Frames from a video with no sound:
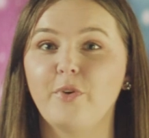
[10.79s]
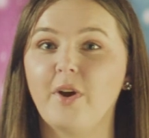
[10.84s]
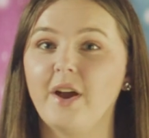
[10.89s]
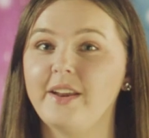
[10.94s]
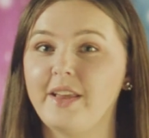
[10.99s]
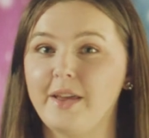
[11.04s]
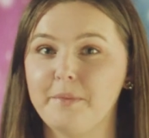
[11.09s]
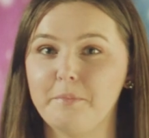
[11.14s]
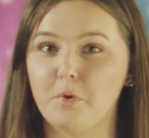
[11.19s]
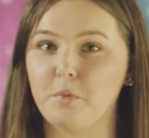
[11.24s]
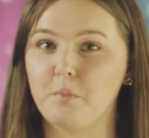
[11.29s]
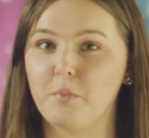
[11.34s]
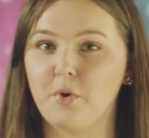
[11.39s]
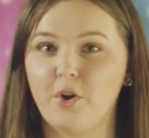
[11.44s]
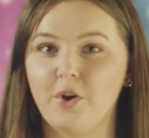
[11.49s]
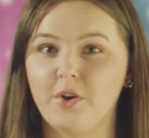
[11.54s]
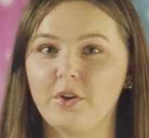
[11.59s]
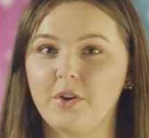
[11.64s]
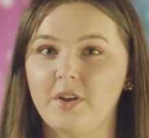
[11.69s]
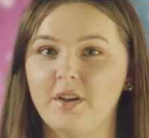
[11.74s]
Friday,
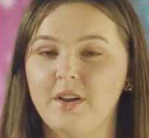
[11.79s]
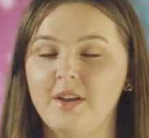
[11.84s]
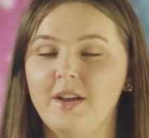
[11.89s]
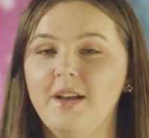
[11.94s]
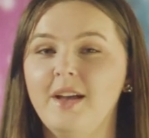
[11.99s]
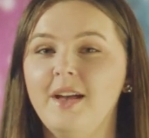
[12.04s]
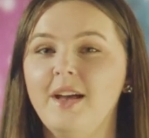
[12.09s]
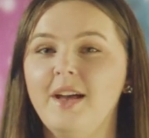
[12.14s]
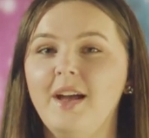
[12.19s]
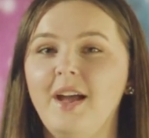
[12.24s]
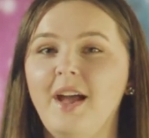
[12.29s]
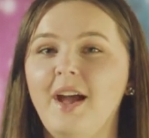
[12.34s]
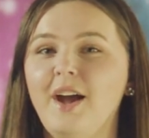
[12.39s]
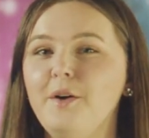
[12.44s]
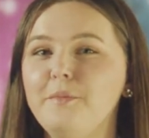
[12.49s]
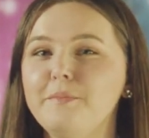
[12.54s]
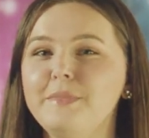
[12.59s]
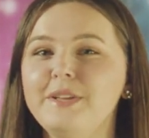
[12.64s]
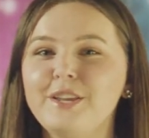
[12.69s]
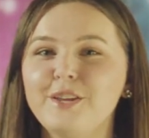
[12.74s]
Millbrook.
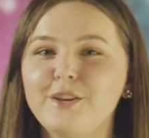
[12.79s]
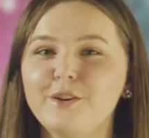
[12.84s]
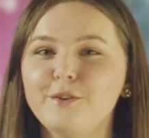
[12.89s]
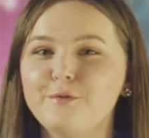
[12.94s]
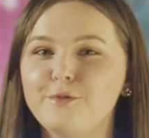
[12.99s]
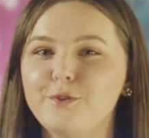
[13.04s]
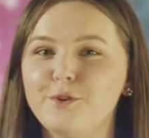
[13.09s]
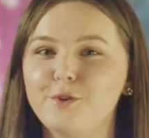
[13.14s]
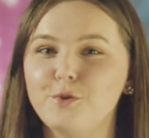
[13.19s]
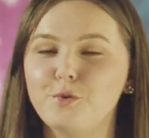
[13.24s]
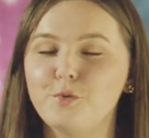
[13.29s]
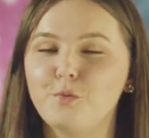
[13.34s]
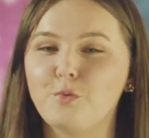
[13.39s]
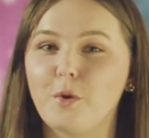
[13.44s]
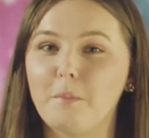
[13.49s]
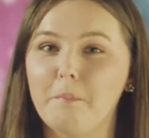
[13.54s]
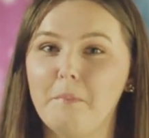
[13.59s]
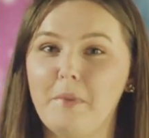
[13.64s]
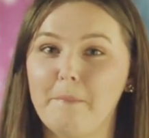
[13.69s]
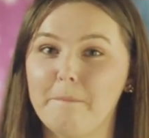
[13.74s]
How many of you
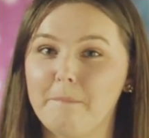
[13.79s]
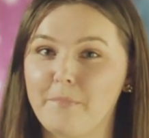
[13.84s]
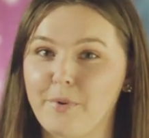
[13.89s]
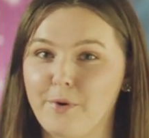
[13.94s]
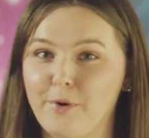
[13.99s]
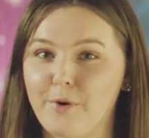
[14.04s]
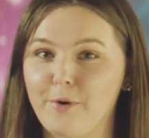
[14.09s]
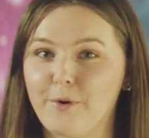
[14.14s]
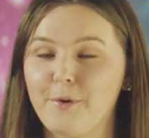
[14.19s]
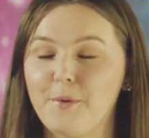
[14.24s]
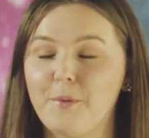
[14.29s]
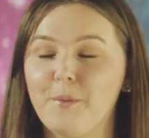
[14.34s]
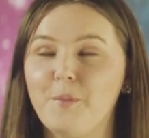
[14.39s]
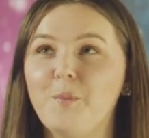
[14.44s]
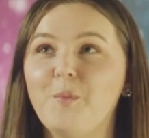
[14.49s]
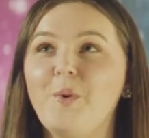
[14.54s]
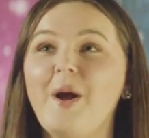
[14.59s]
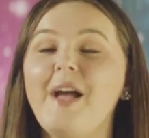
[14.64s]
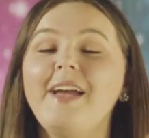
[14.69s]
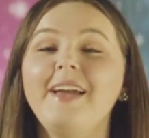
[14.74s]
remember
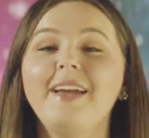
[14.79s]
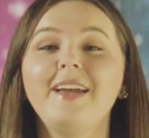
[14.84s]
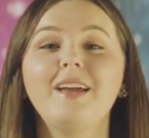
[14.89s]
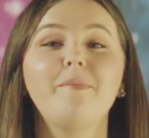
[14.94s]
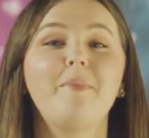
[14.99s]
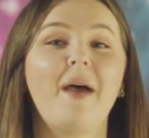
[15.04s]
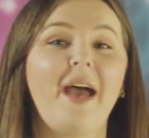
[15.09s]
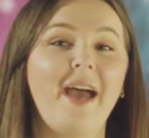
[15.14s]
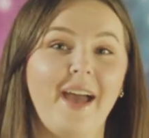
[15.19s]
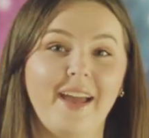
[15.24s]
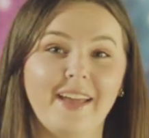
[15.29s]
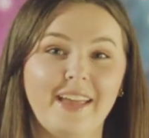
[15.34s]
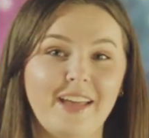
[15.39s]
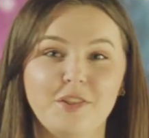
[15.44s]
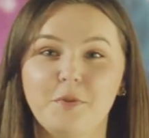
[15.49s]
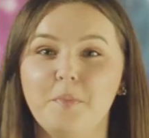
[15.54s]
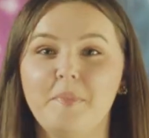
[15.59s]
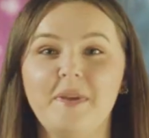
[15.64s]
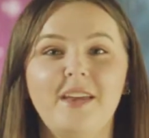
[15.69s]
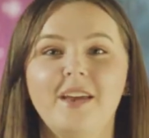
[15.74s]
way back
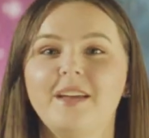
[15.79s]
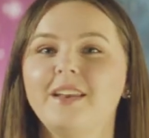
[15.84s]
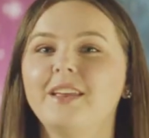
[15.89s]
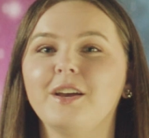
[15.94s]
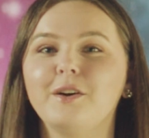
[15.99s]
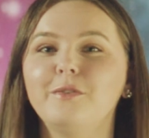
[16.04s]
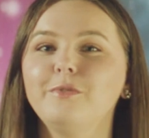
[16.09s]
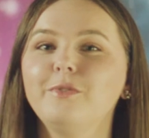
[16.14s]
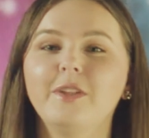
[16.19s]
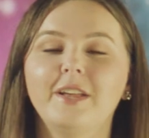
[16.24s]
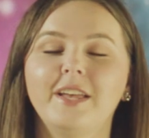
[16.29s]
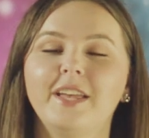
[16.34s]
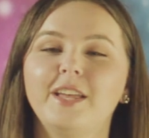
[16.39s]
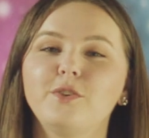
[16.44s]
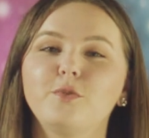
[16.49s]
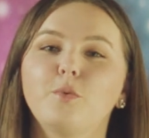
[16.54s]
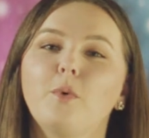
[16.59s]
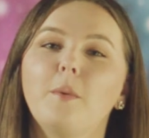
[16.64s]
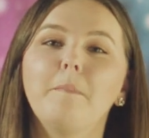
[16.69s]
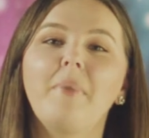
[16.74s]
at the beginning of
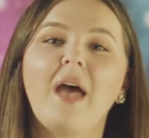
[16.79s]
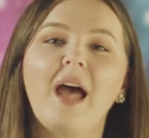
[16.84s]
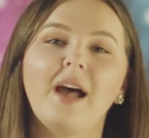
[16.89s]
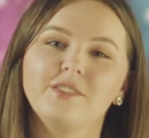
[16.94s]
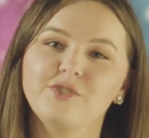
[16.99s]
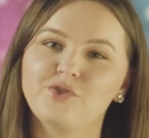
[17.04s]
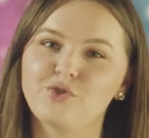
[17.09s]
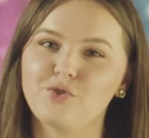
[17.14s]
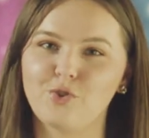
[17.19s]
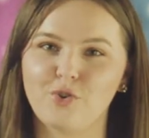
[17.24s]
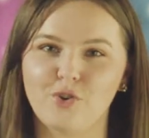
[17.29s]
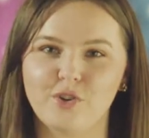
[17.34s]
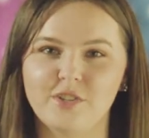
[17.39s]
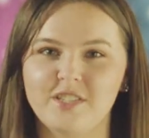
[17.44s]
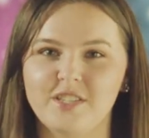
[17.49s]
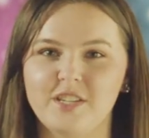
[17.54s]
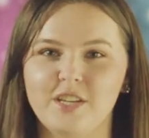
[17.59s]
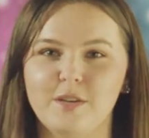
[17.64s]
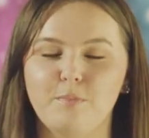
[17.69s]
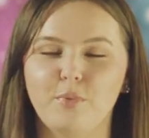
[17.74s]
Lent when Pastor
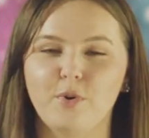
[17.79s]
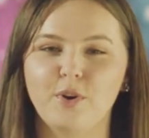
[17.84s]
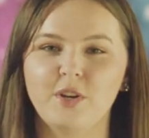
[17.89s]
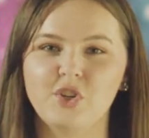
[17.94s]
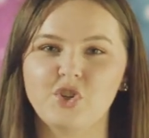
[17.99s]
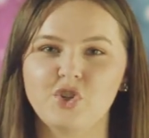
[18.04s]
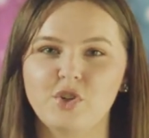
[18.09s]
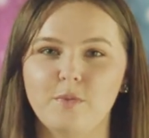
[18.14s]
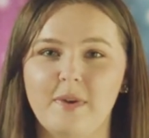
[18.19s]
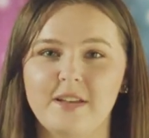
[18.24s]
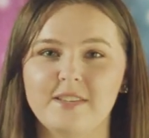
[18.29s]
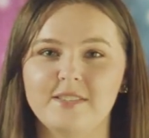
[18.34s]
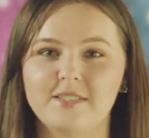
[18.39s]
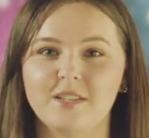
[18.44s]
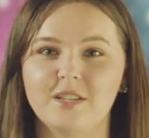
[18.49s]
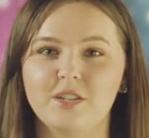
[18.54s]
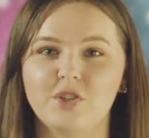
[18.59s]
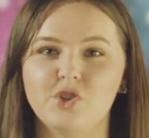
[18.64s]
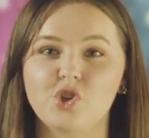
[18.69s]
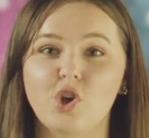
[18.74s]
Christie preached a
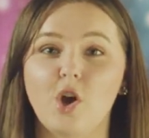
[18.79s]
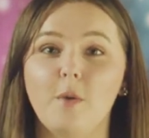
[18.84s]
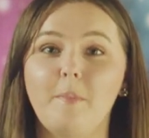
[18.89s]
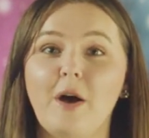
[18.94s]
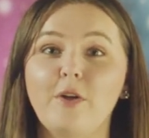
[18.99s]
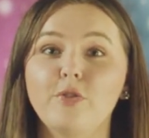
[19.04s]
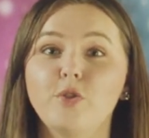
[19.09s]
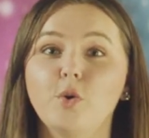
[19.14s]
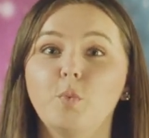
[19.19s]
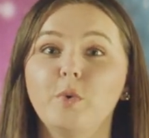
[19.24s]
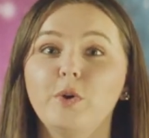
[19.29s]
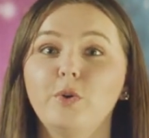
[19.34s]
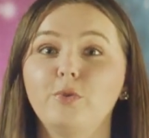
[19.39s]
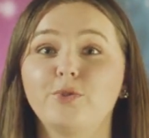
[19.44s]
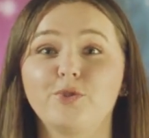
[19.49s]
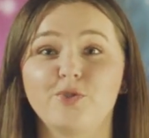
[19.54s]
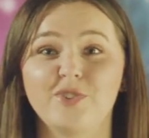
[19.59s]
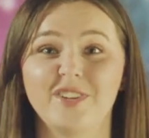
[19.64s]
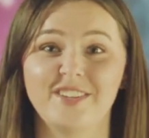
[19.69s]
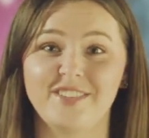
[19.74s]
message about the
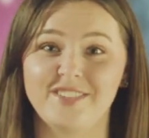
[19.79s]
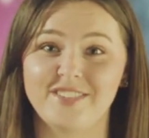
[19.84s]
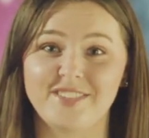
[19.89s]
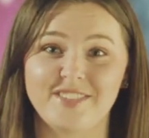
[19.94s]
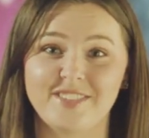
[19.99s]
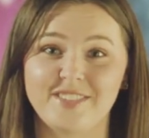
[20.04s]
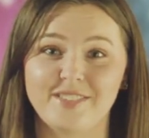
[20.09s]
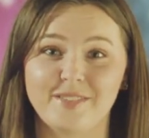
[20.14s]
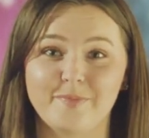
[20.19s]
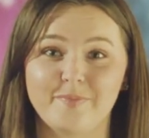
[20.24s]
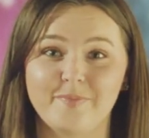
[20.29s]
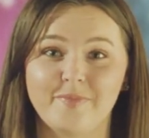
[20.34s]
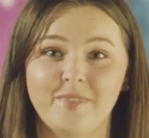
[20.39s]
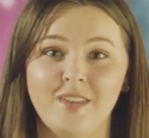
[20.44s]
wilderness?